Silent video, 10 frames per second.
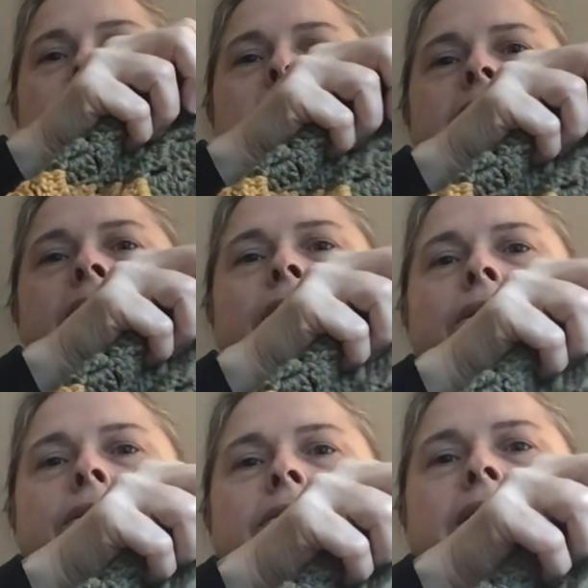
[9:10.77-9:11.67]
into the
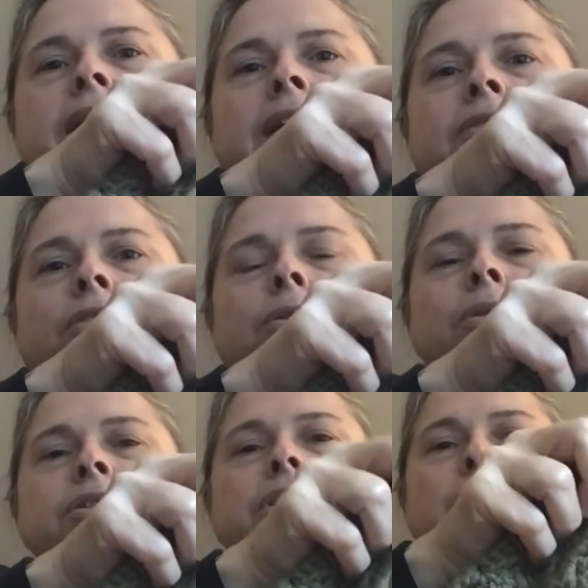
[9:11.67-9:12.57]
earth, and then of
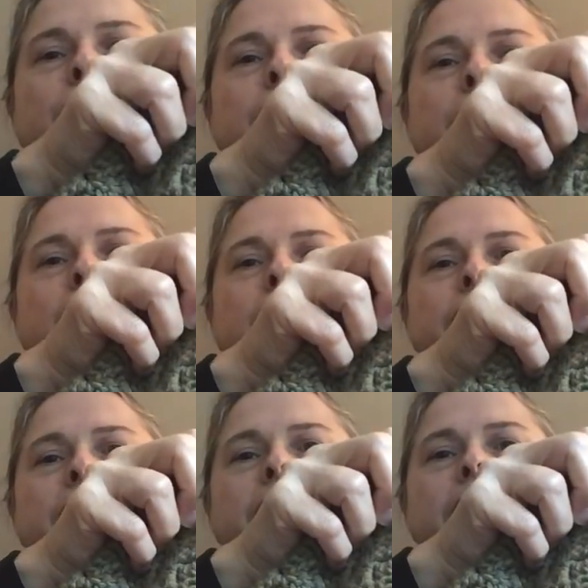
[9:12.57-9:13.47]
course the earth
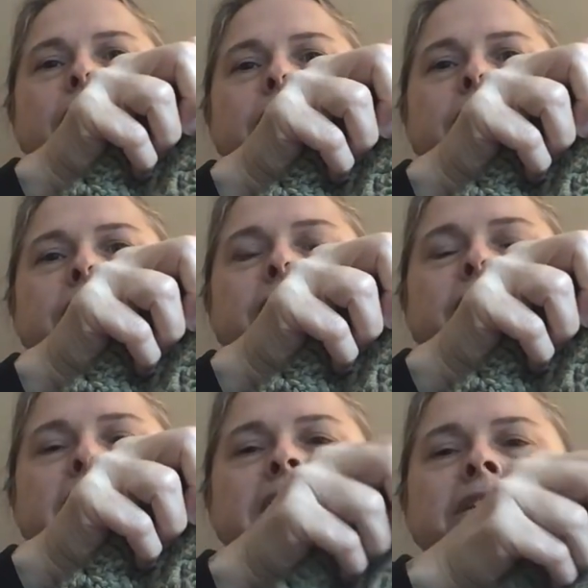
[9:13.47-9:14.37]
color here, which they
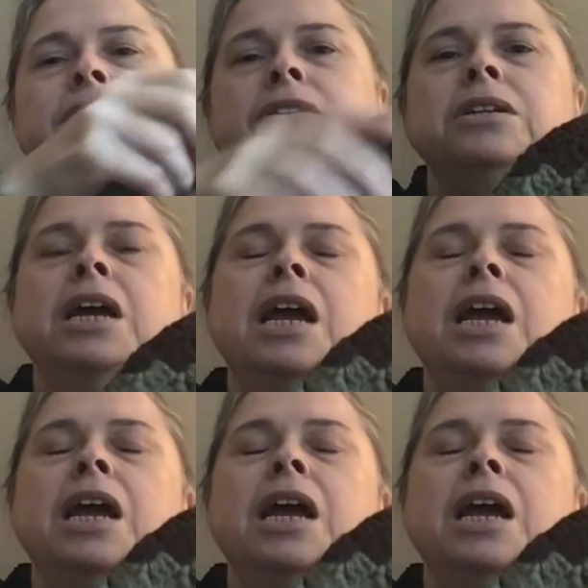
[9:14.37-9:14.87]
finally turn.